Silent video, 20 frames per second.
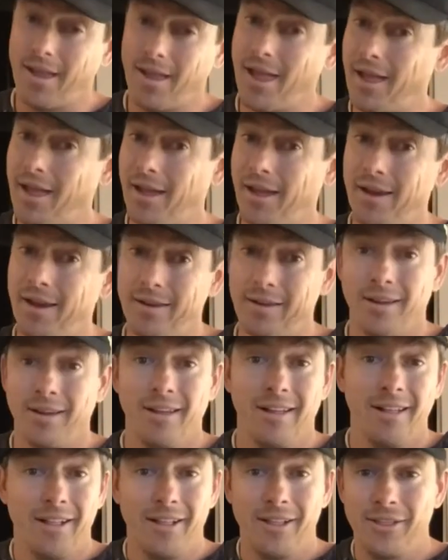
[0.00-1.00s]
And
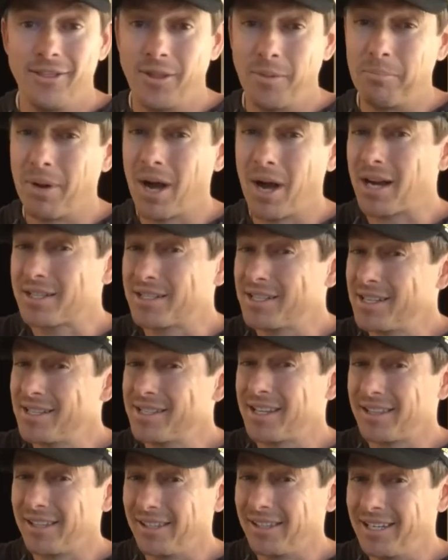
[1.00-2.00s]
the boxes
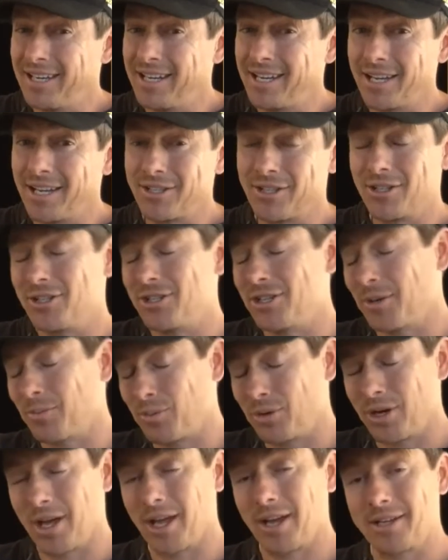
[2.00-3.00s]
at the leading edge of the jump
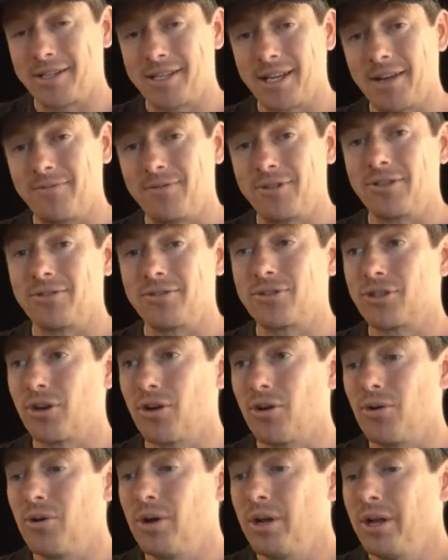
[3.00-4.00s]
would not have saved you. So